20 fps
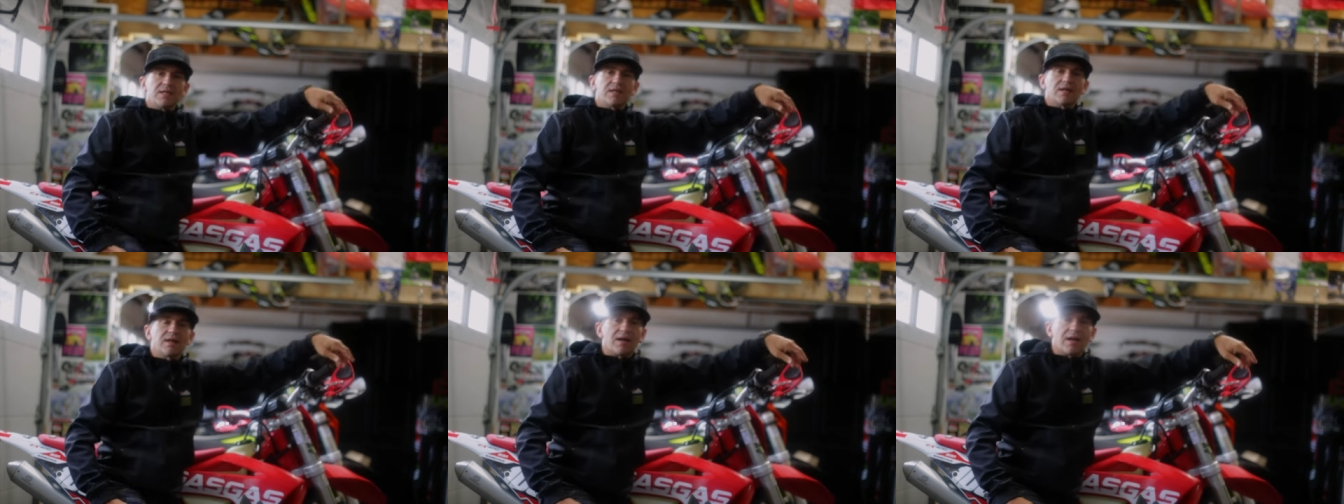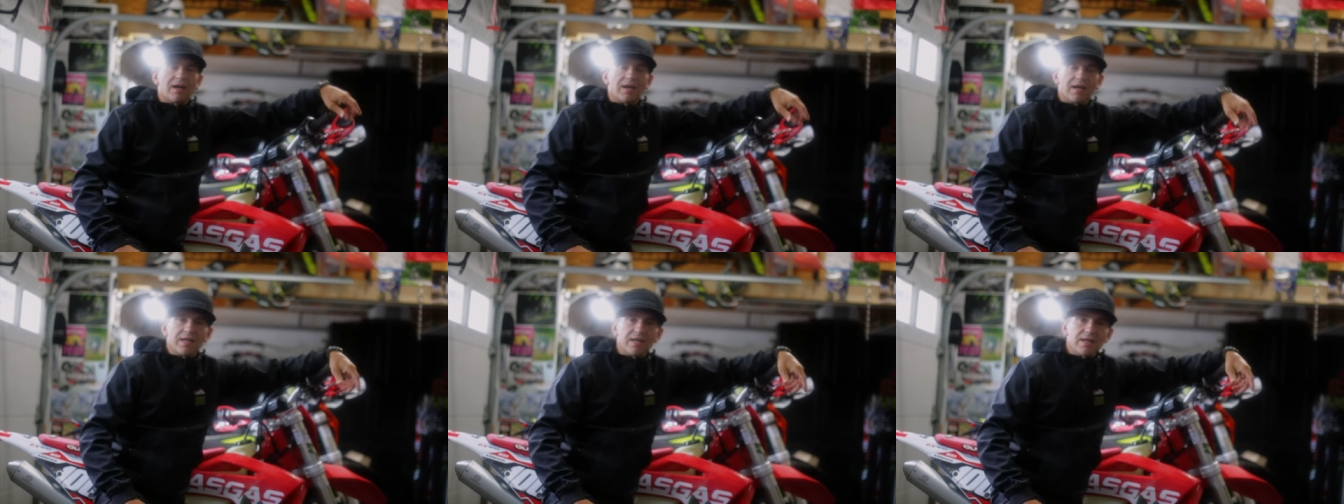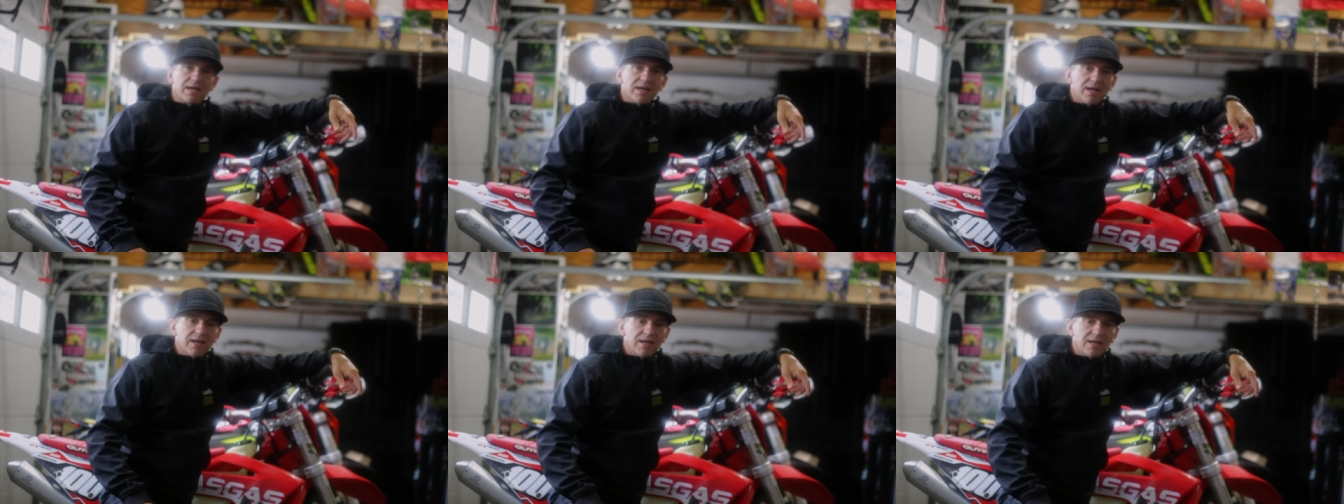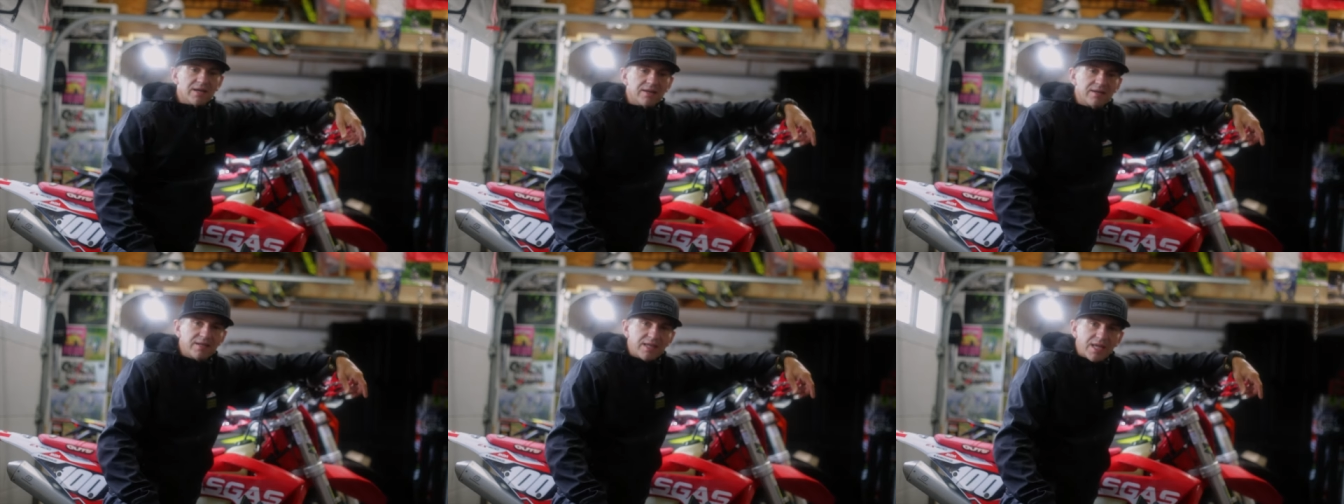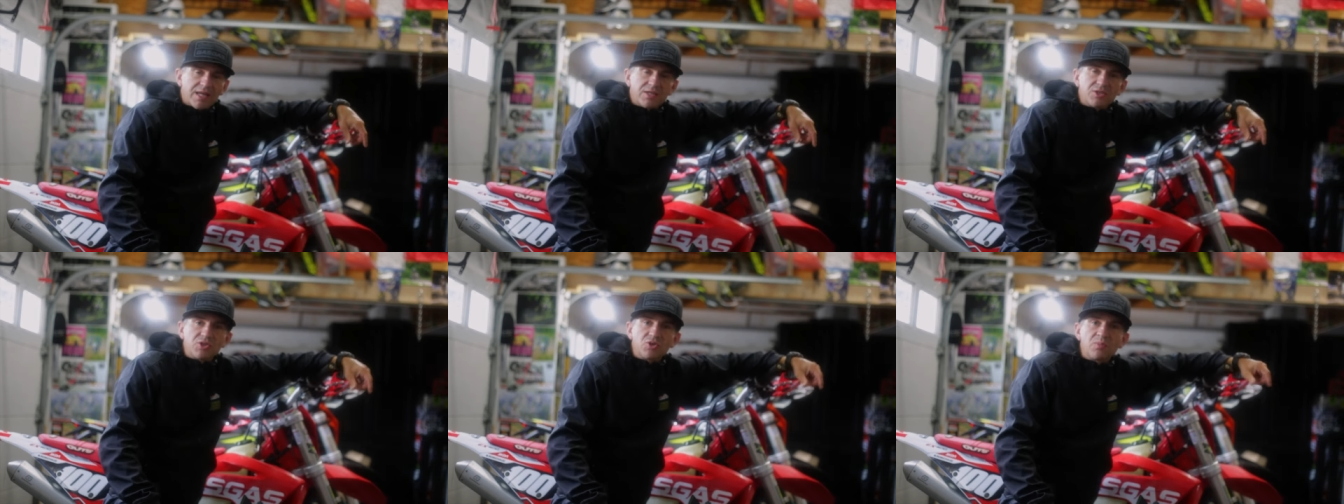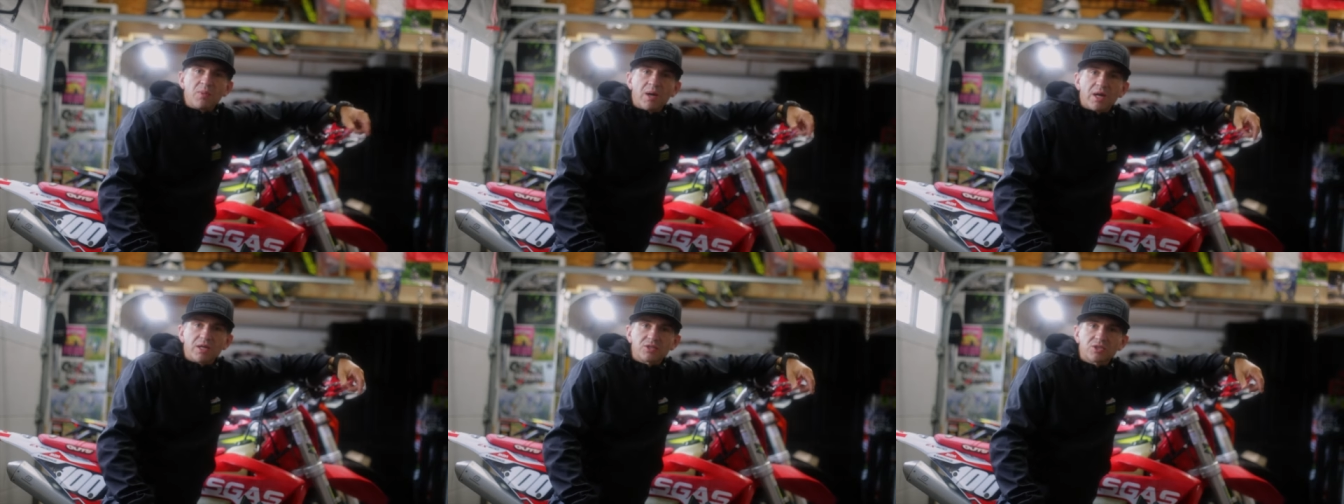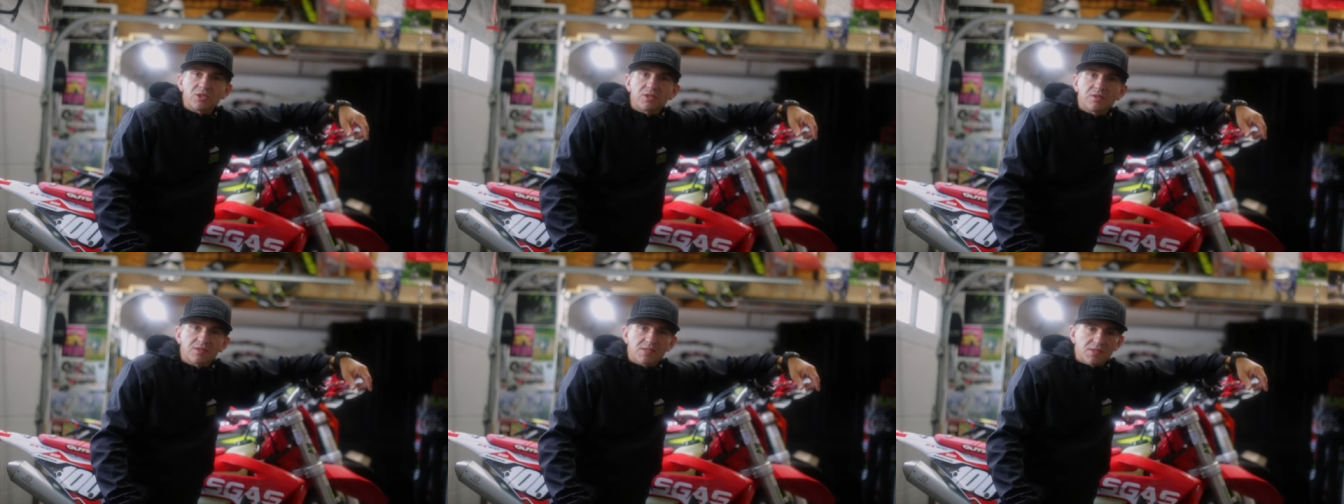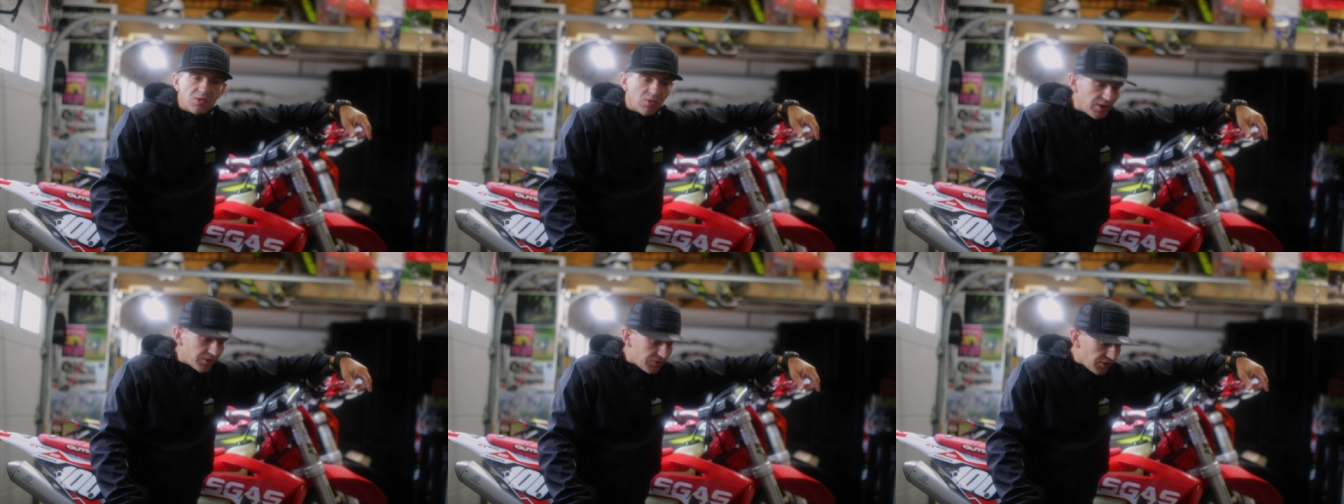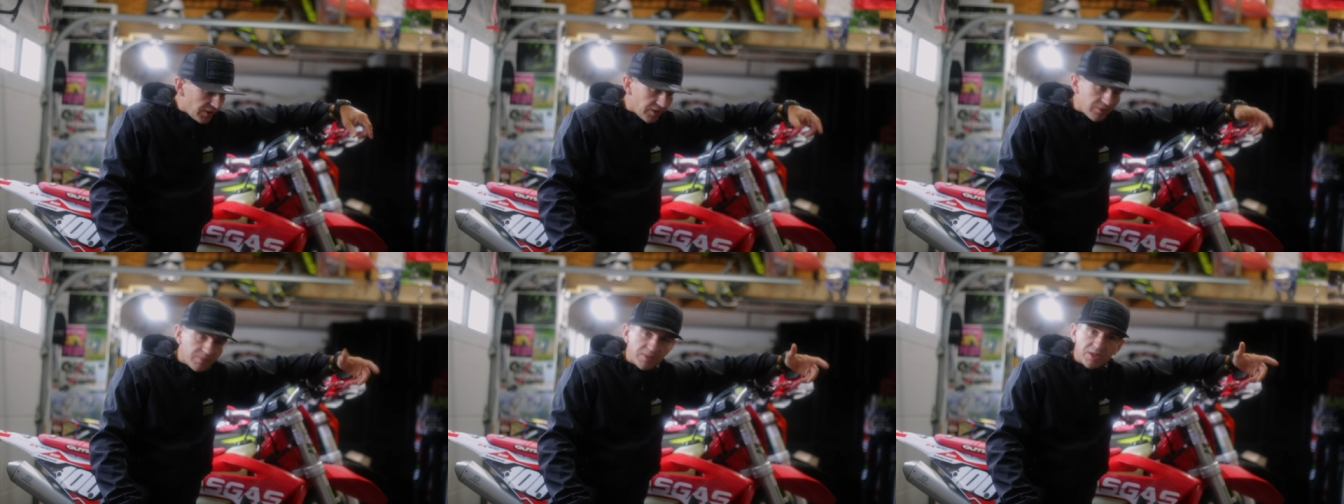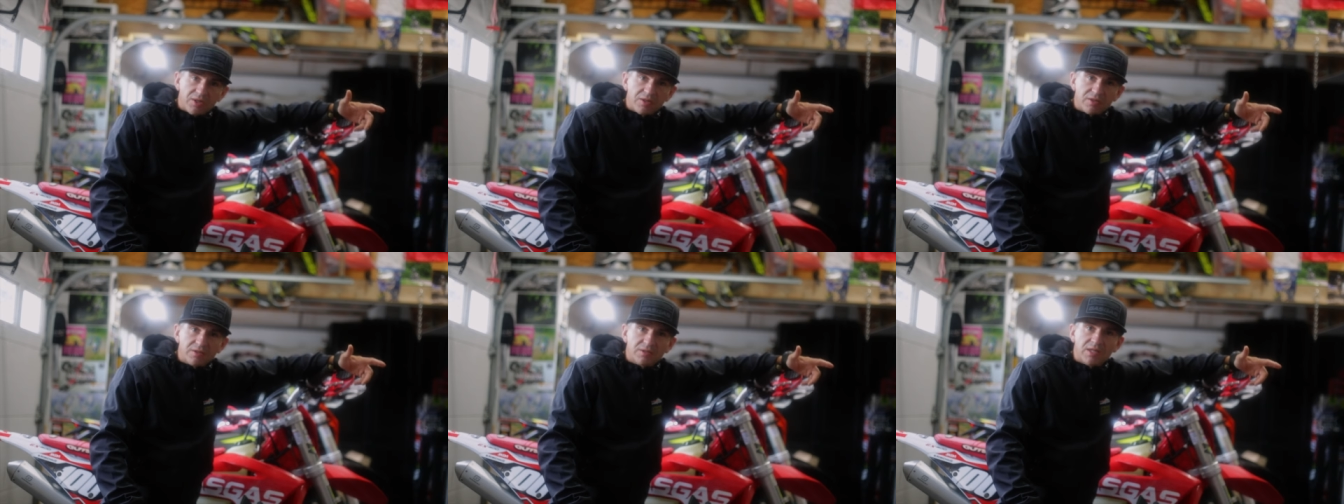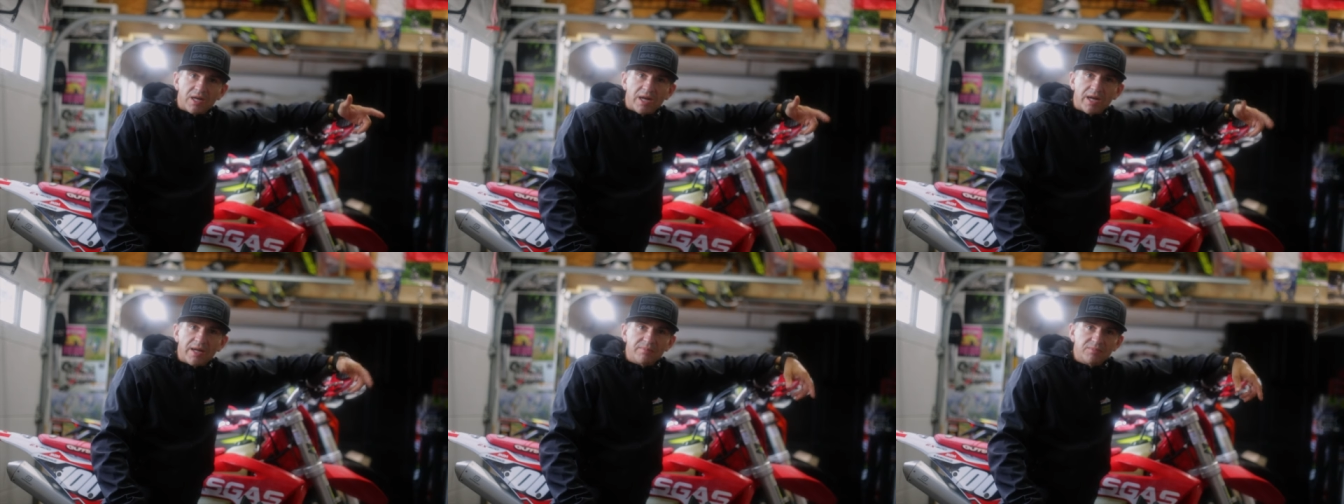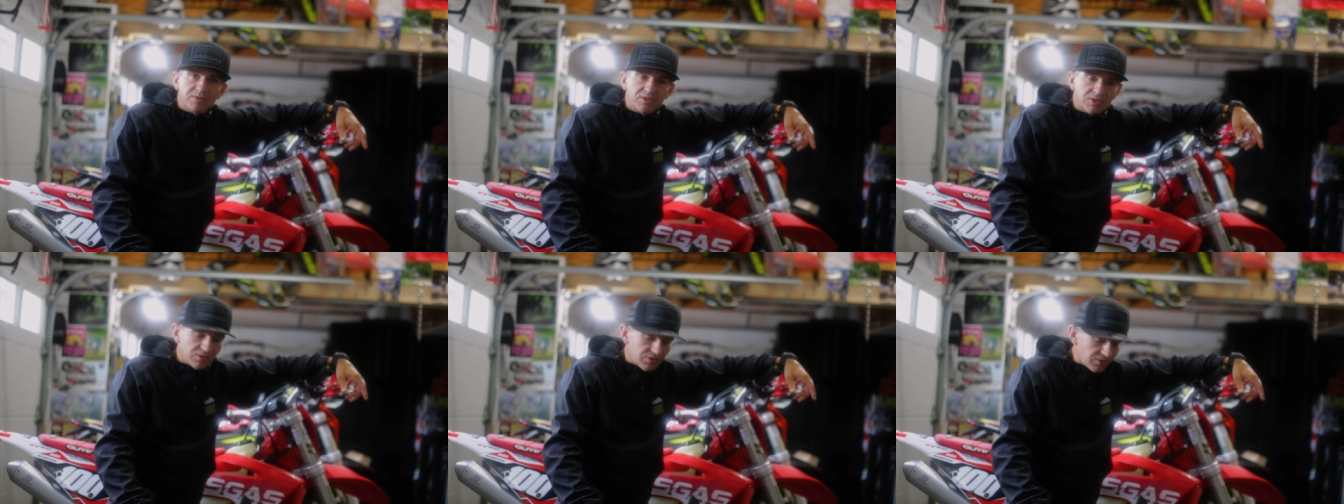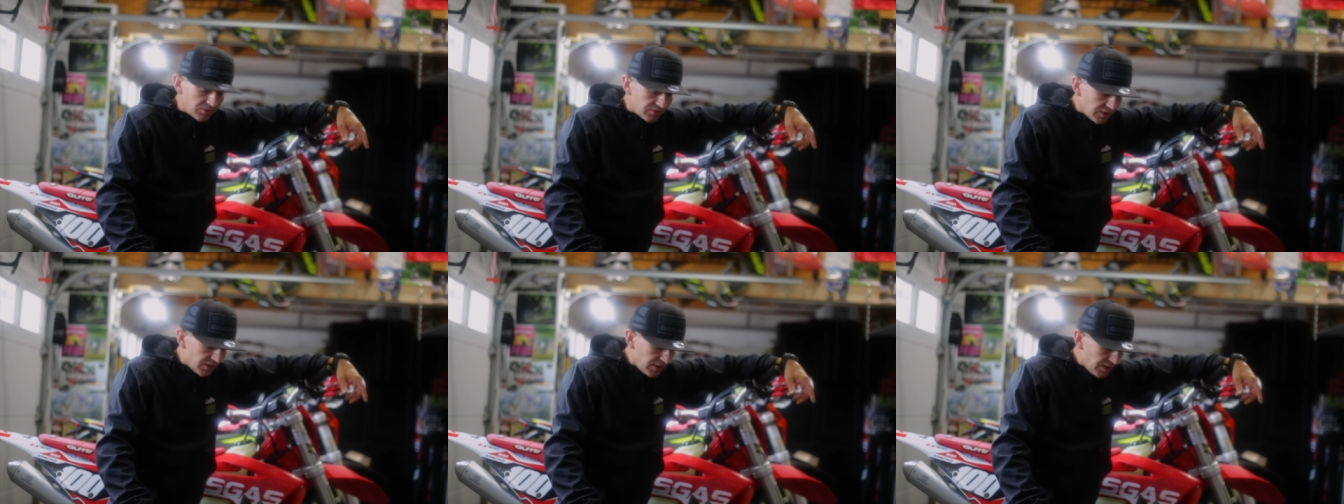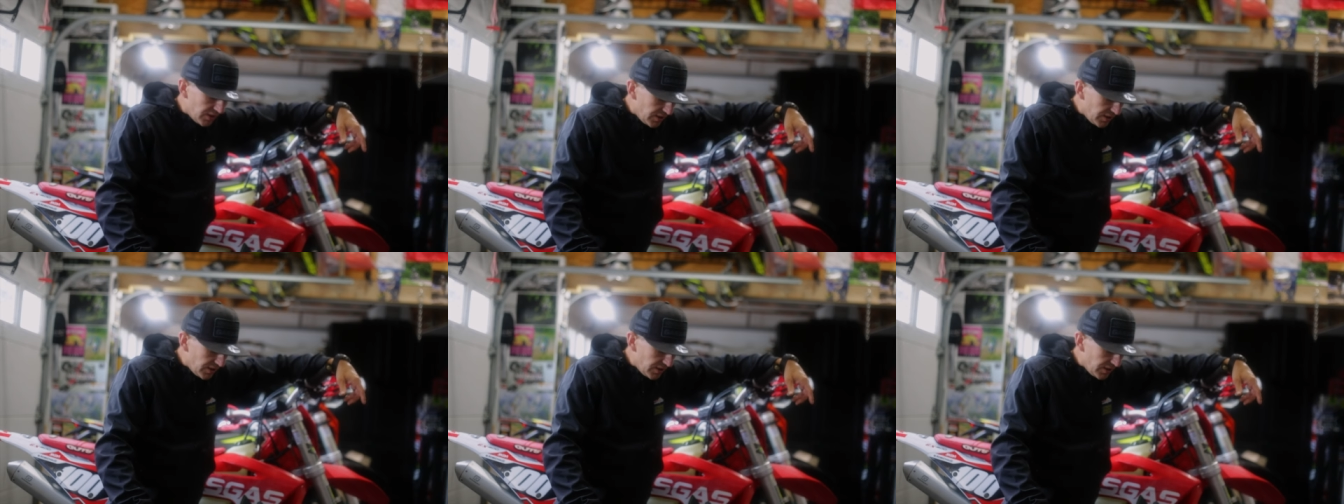I uh, can't do much, so I thought it'd be a good time to